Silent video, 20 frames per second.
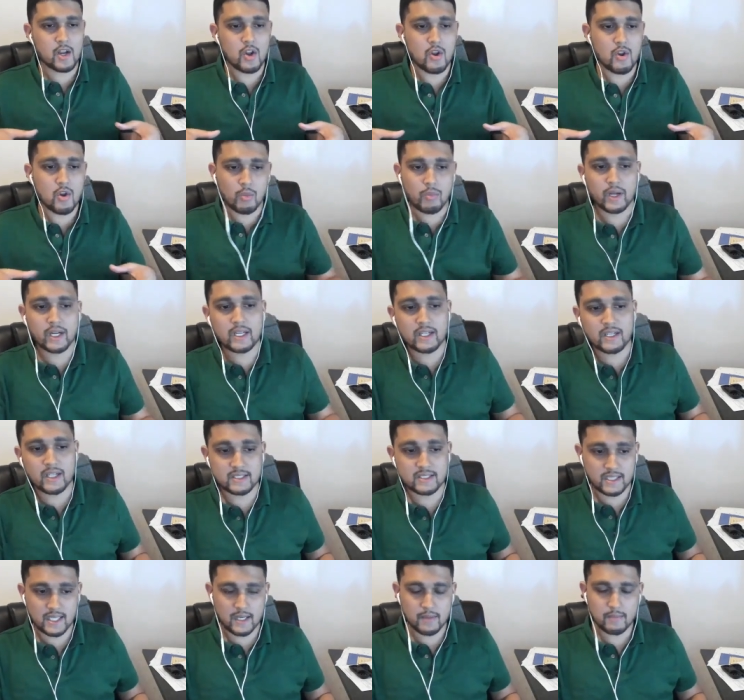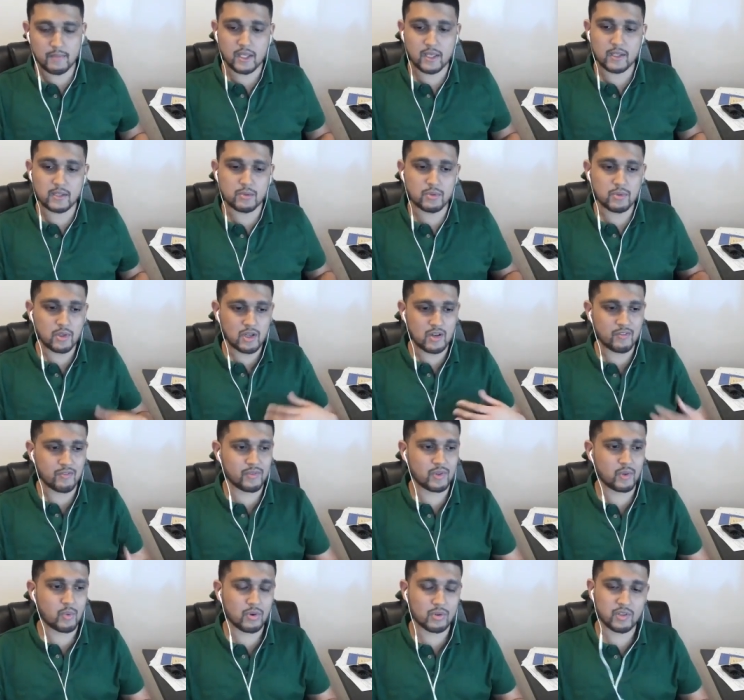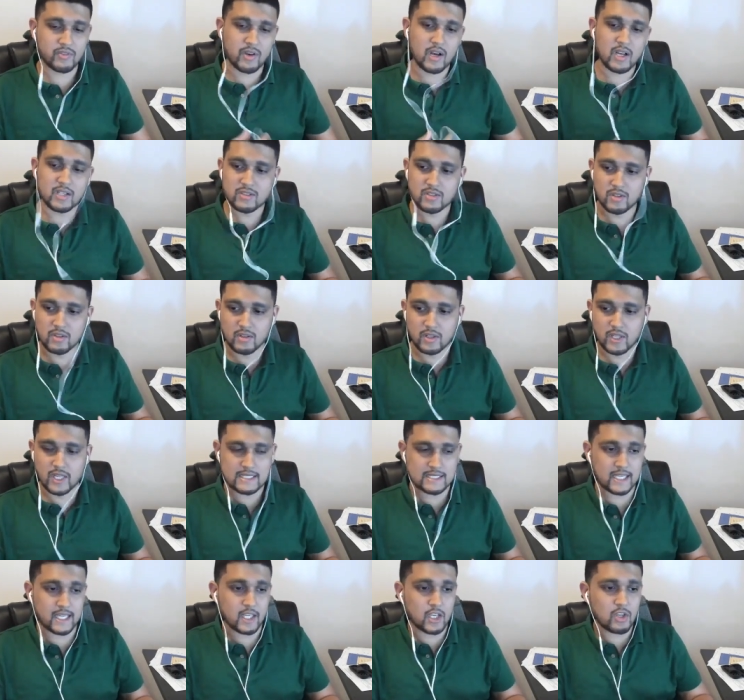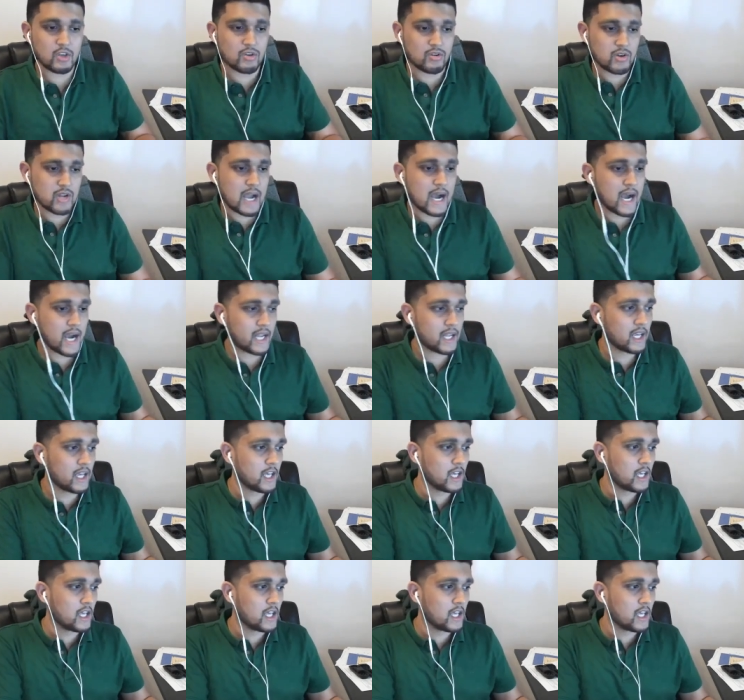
nobody does that, because when you come from the world of hustle, it's like, you're not,